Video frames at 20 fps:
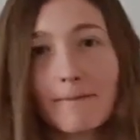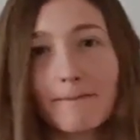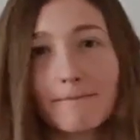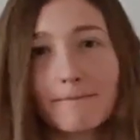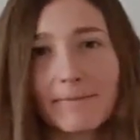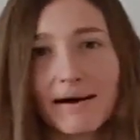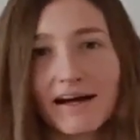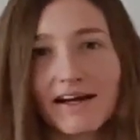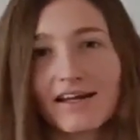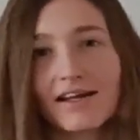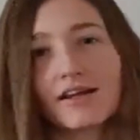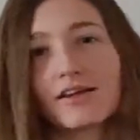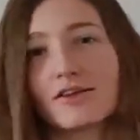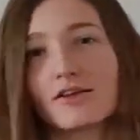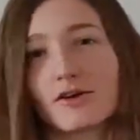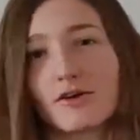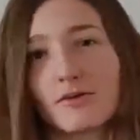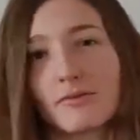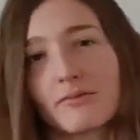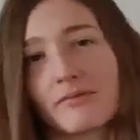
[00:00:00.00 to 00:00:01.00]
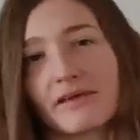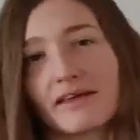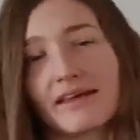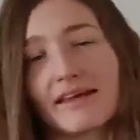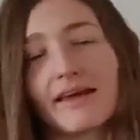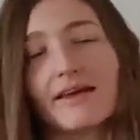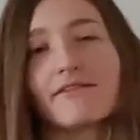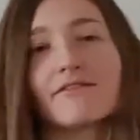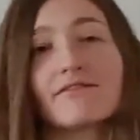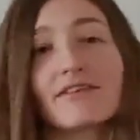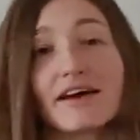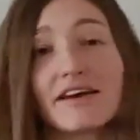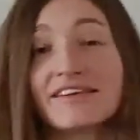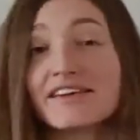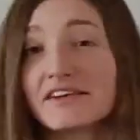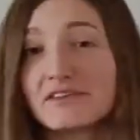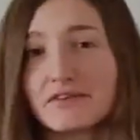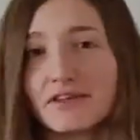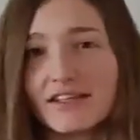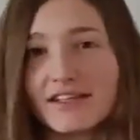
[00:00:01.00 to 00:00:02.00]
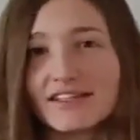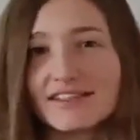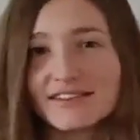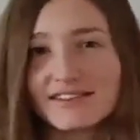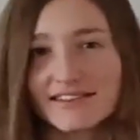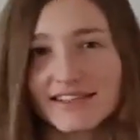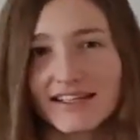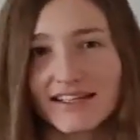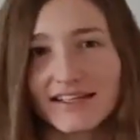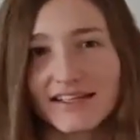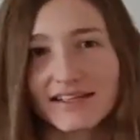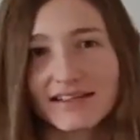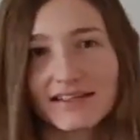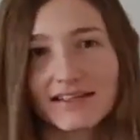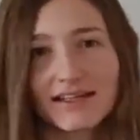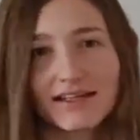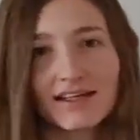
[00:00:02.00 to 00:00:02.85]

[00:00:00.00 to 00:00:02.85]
might not be very realistic,